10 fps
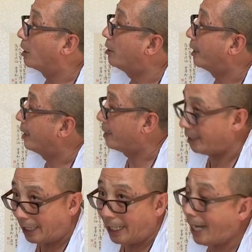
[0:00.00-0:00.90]
we call it
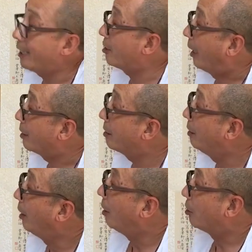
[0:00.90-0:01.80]
yin axis.
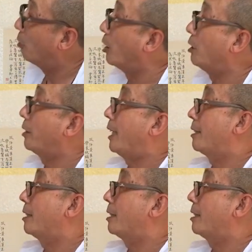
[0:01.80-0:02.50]
So what you can